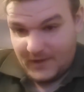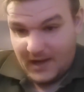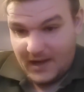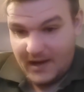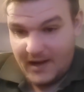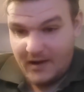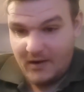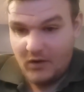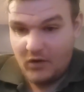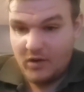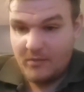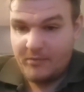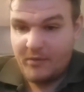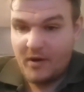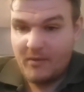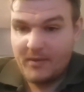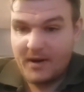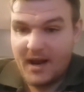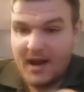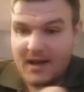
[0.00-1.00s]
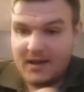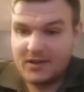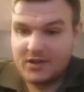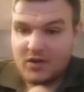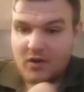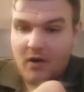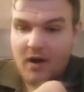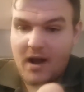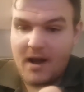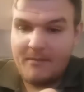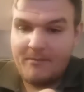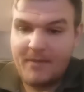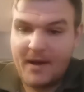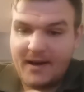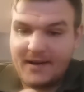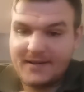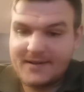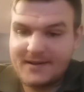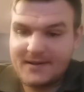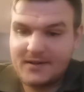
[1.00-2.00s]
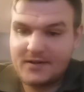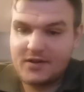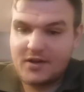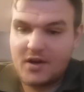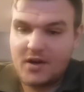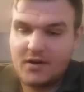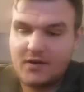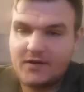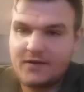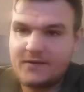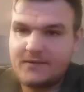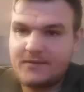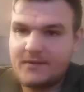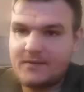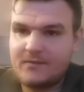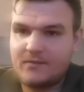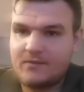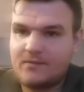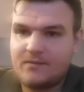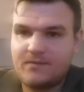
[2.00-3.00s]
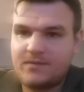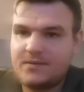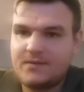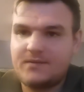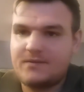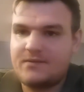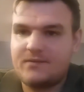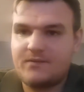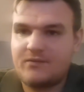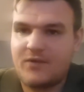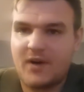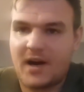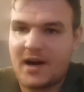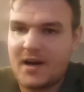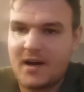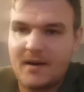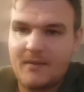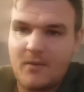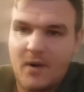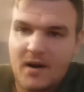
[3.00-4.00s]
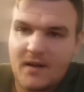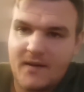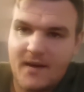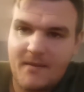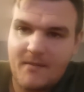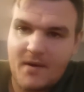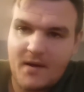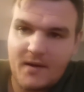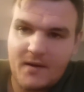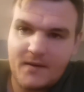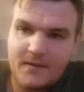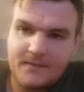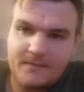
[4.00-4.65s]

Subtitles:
then on the bottom of that, tie a bent, turned rig clip, one of them.